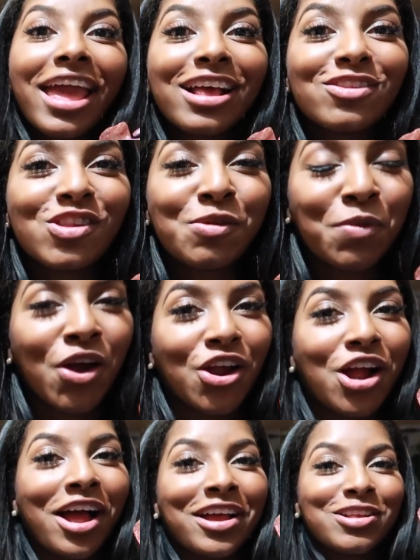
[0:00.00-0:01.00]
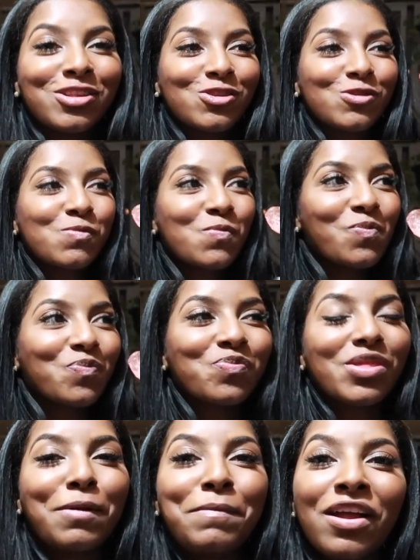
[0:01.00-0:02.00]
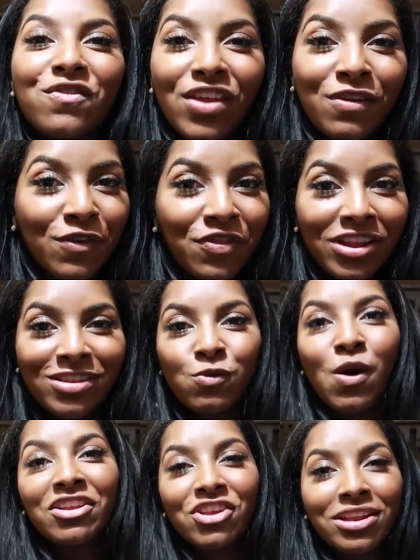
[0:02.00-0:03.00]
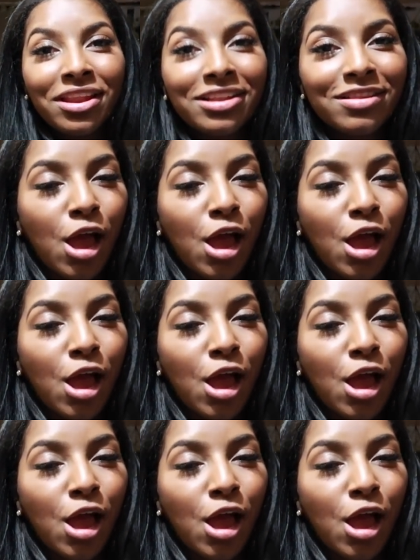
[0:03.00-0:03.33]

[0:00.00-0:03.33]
S M R, guys. Look at their face. My favorite thing to watch at like